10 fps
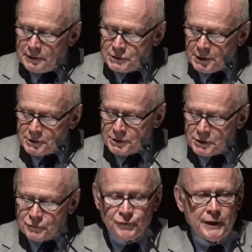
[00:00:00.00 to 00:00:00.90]
Since
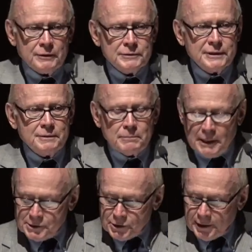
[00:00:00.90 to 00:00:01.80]
its founding
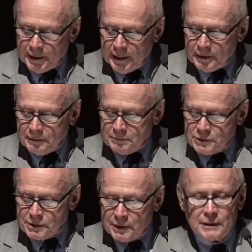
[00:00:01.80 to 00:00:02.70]
by John
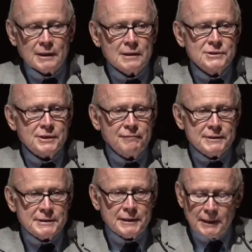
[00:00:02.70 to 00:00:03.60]
Adams in
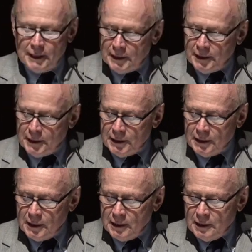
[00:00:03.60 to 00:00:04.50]

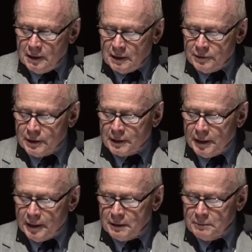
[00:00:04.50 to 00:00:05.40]
1780, the
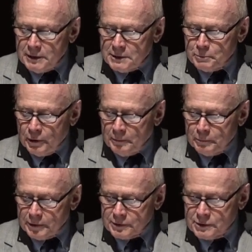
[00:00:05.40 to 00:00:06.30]
Academy's
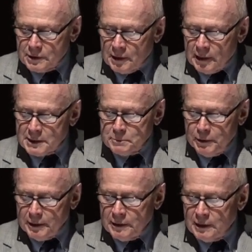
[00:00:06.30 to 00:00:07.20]
purpose has
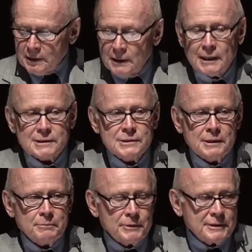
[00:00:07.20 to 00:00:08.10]
been not
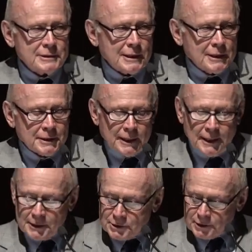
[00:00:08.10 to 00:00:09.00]
simply to honor
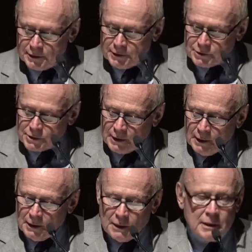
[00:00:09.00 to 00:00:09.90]
excellence
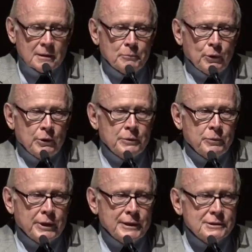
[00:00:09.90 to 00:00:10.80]
in a broad
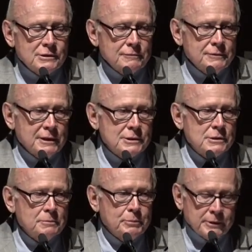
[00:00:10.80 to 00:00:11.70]
range of
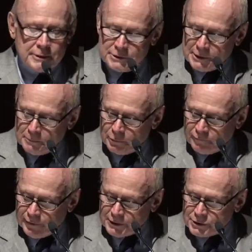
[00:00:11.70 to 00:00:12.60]
disciplines and
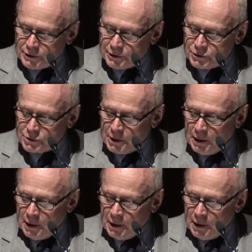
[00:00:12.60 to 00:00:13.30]
professions,